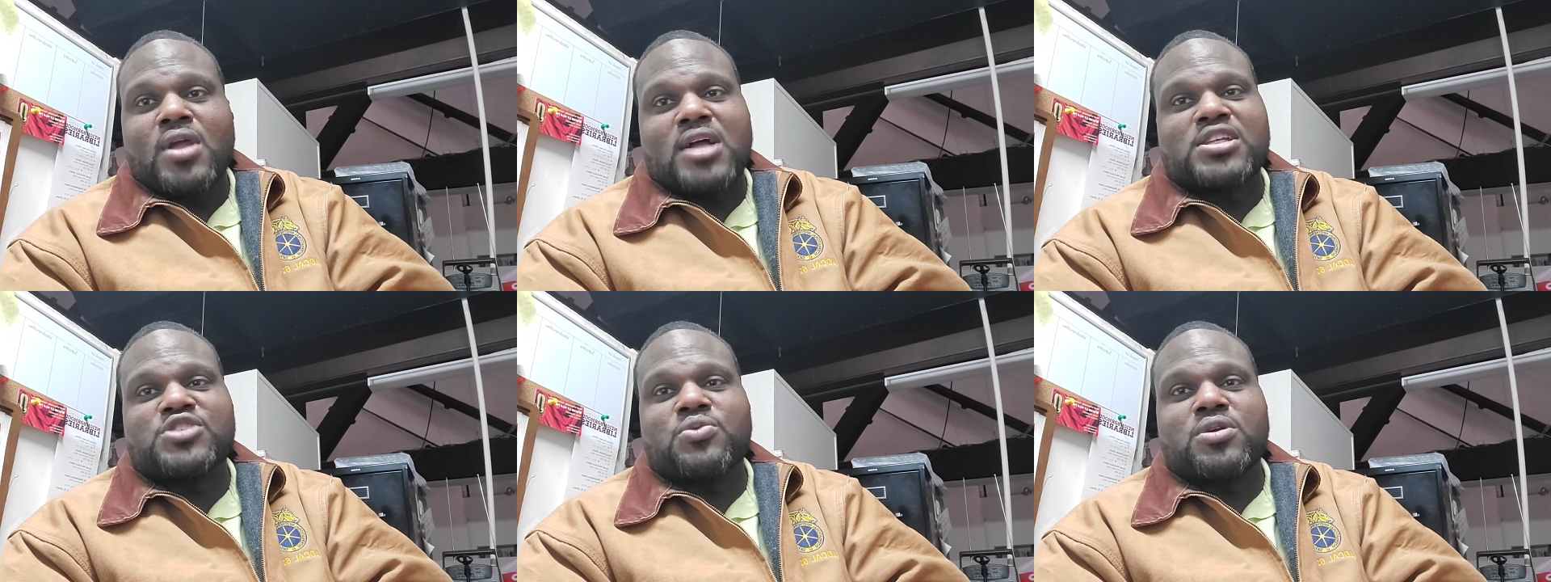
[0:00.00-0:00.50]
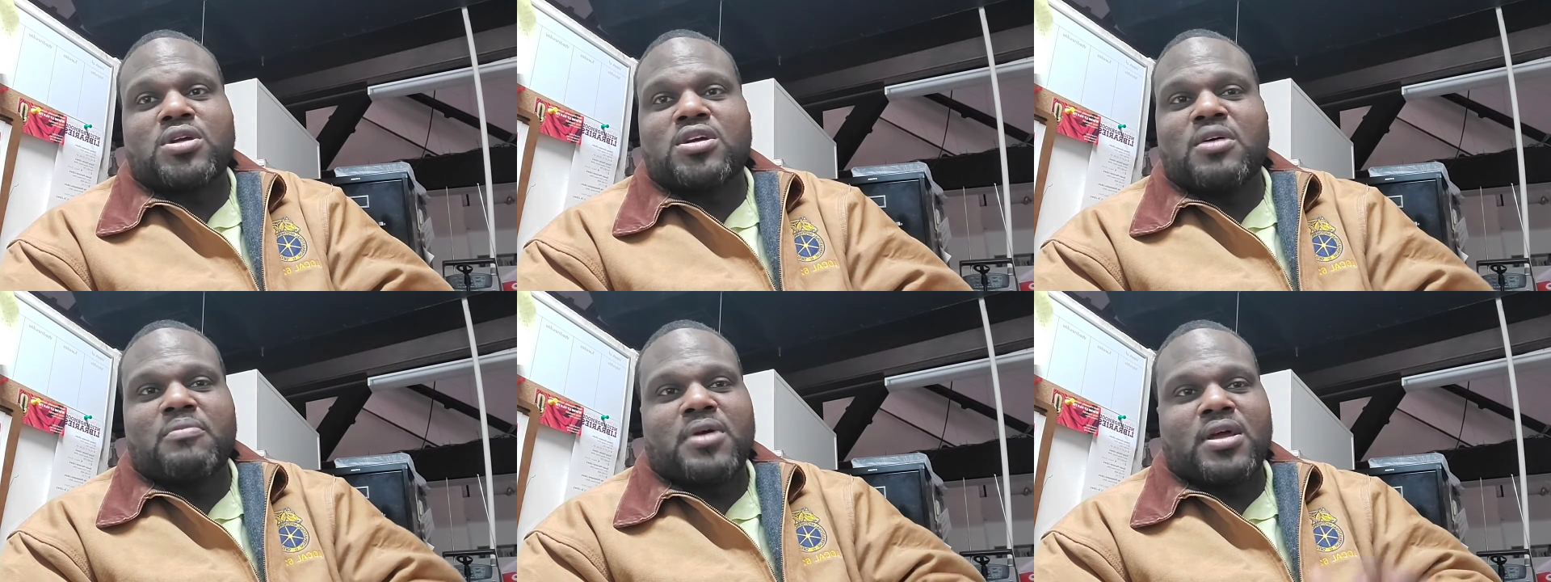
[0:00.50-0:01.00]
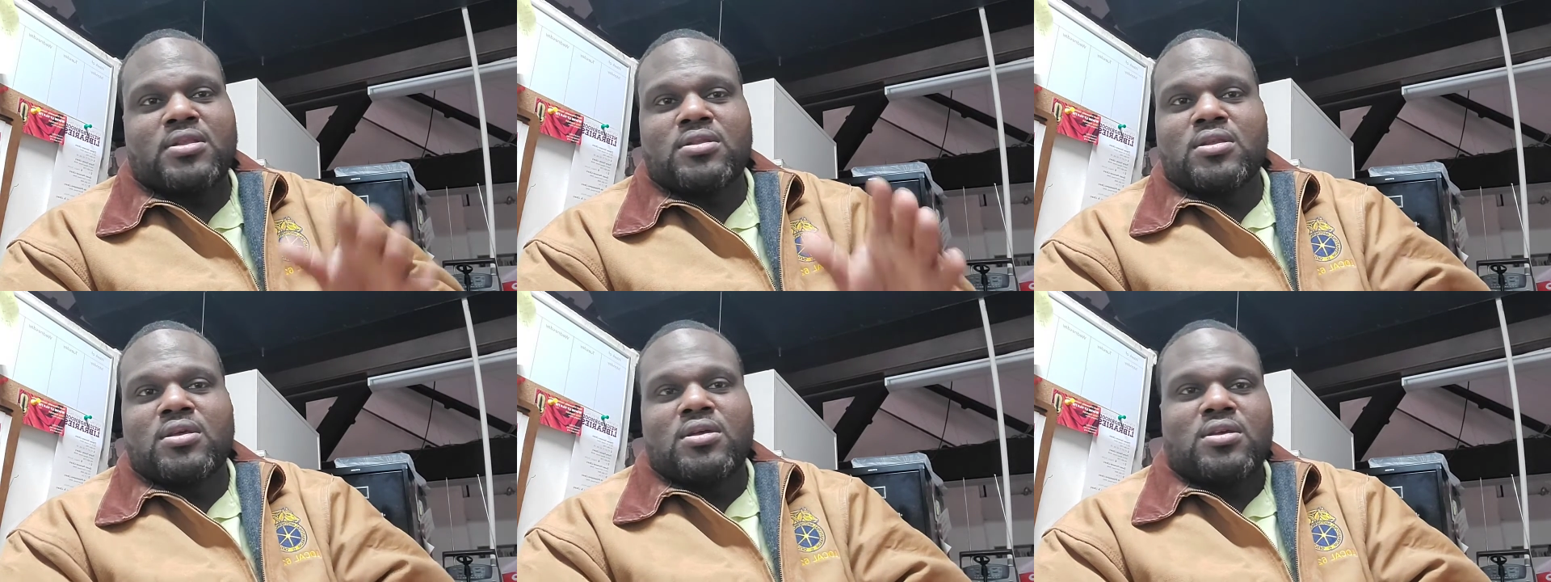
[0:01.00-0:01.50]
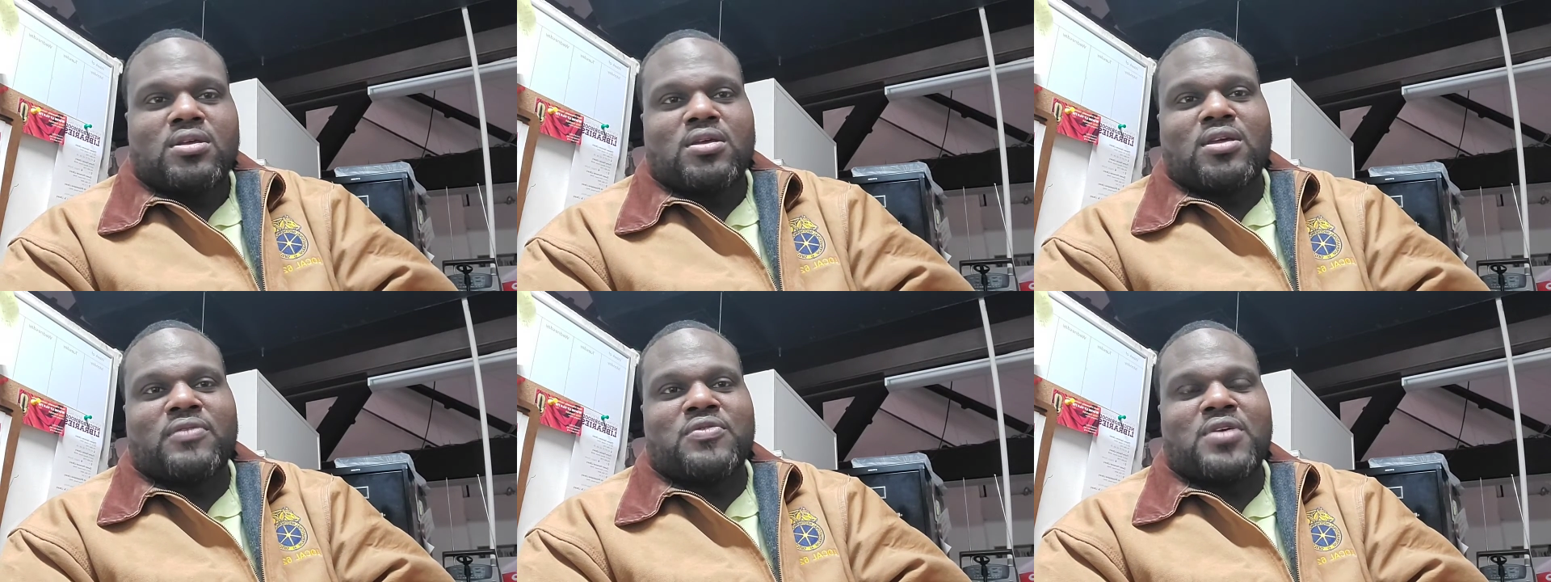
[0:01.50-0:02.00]
I just wanted to come in,
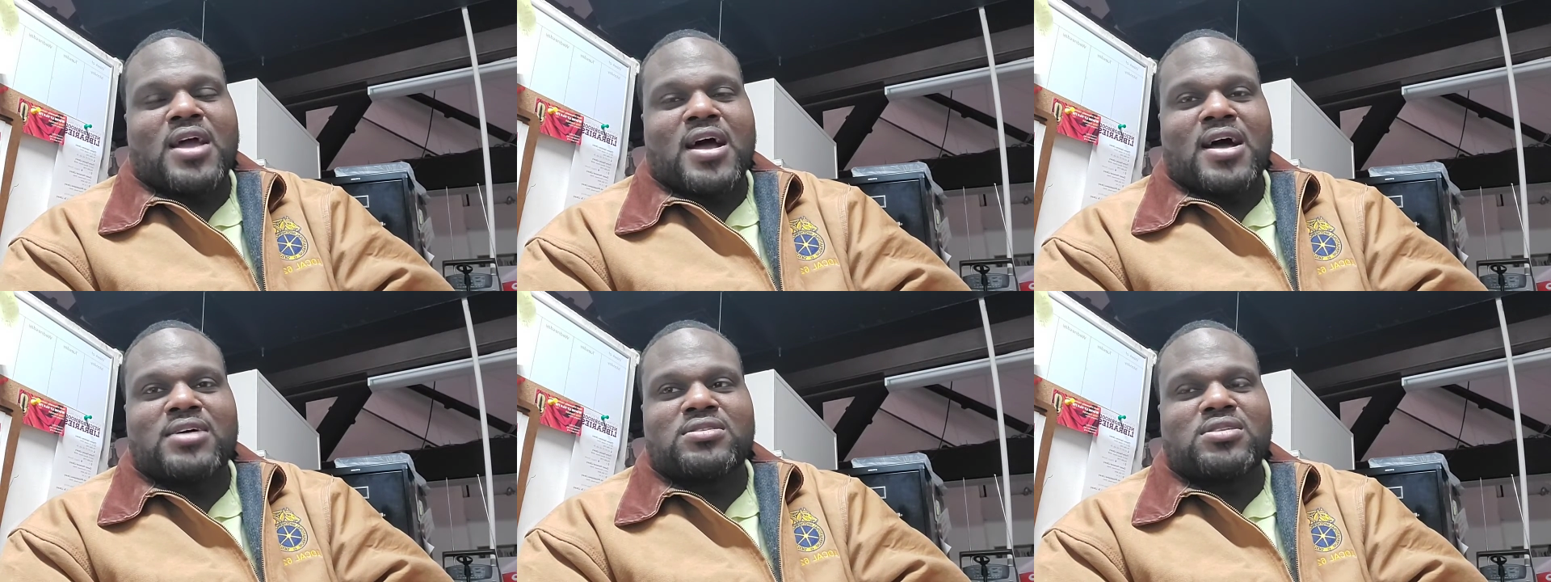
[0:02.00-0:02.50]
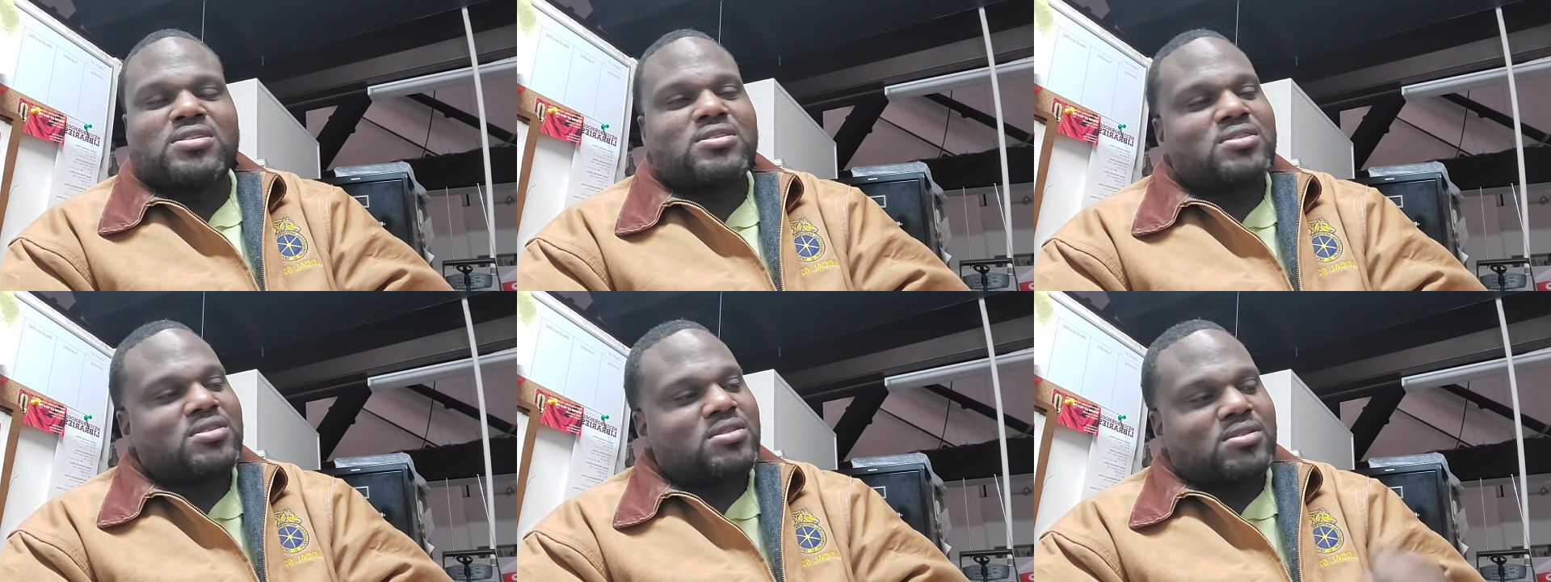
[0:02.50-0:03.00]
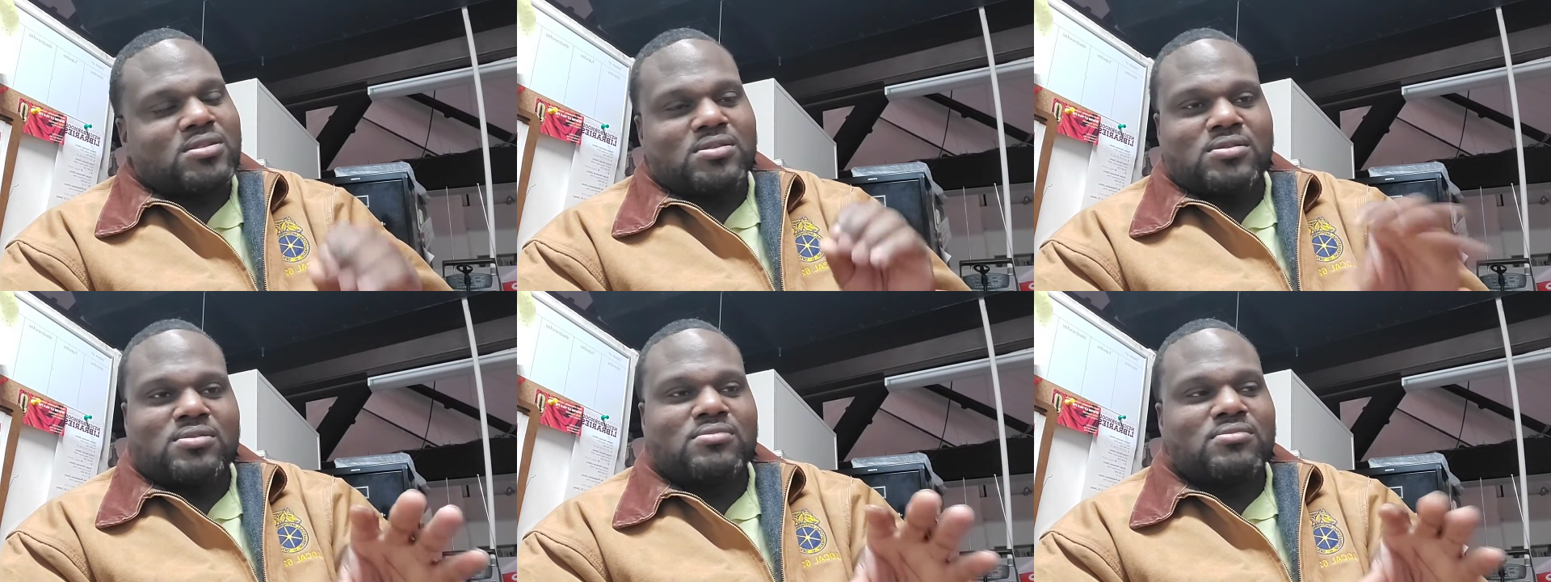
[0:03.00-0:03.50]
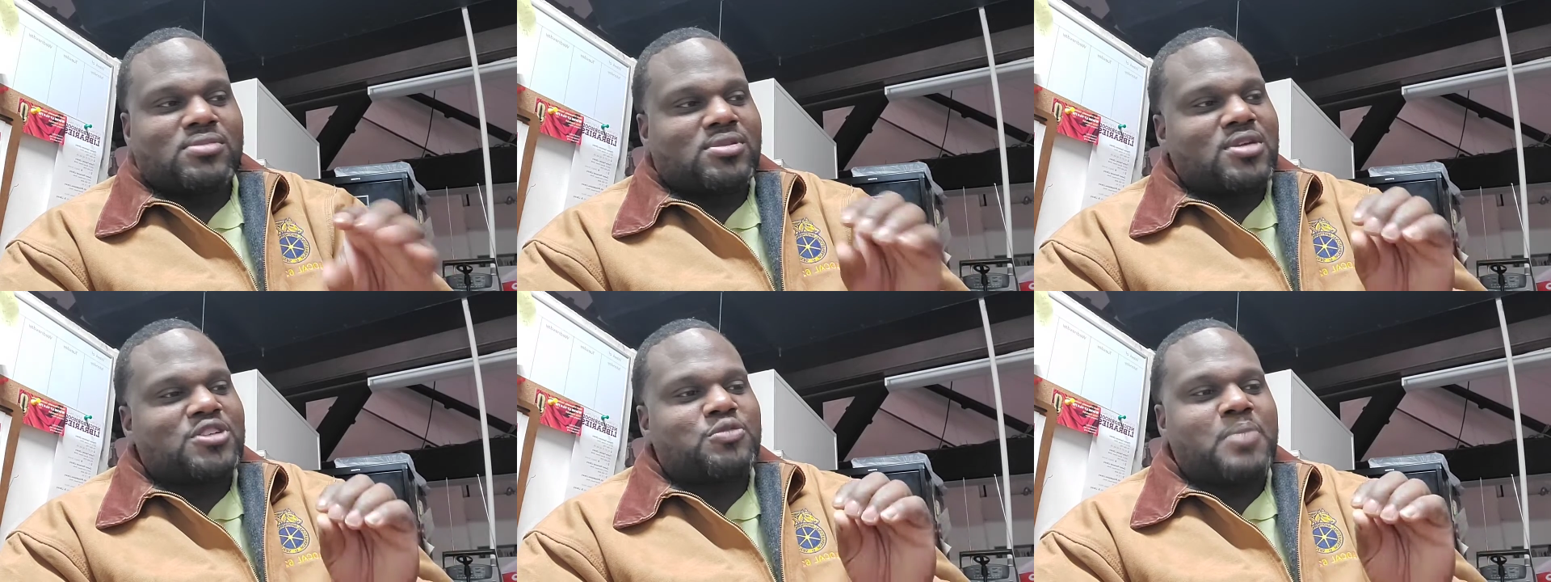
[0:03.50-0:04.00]
give you guys just to
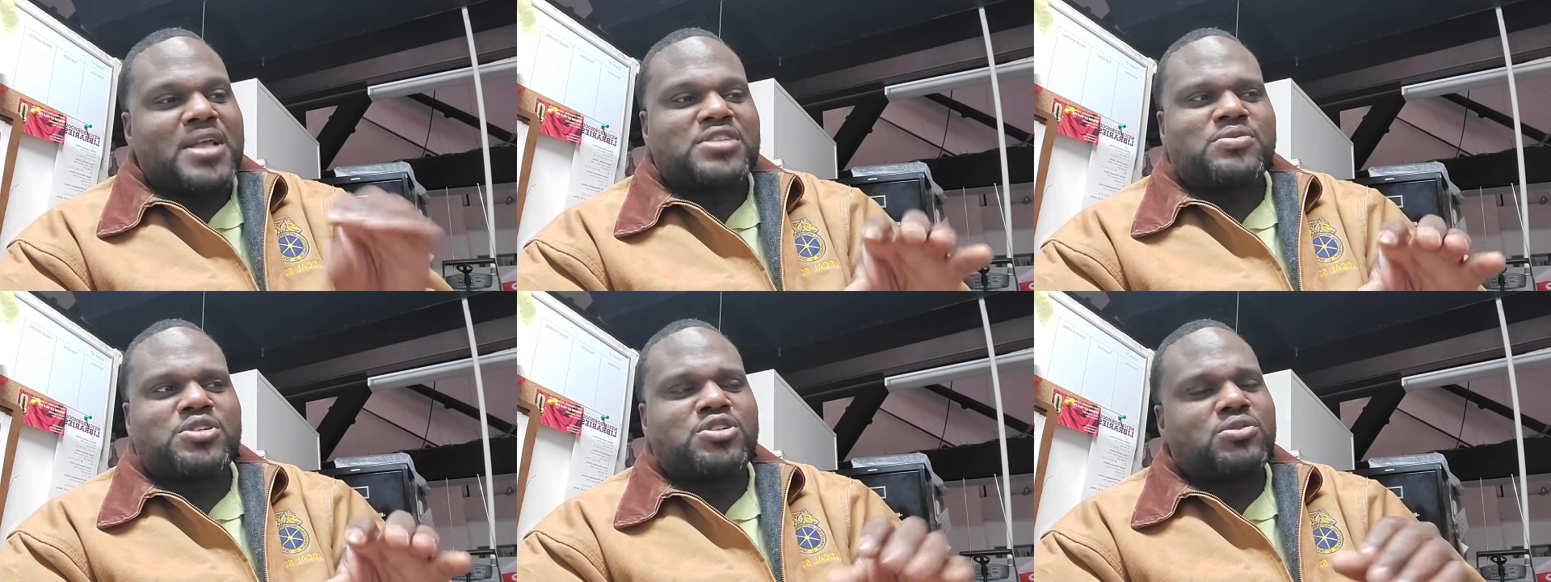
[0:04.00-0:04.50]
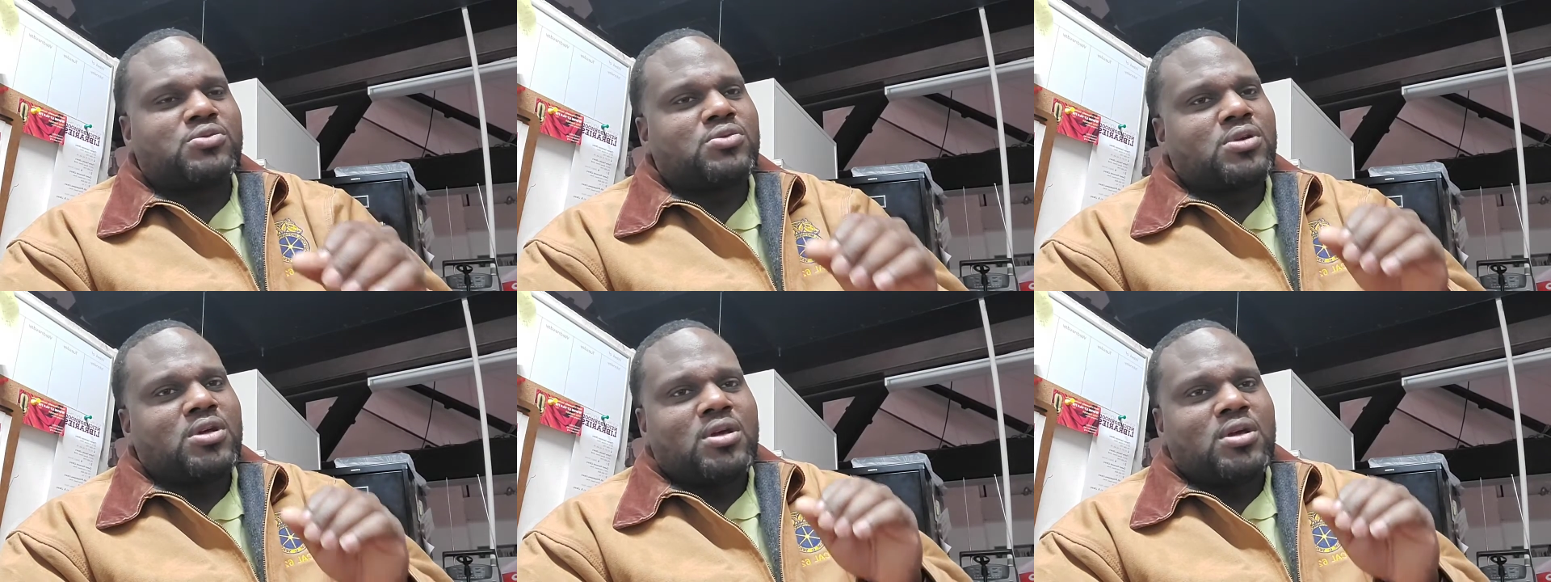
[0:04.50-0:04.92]
touch base with you,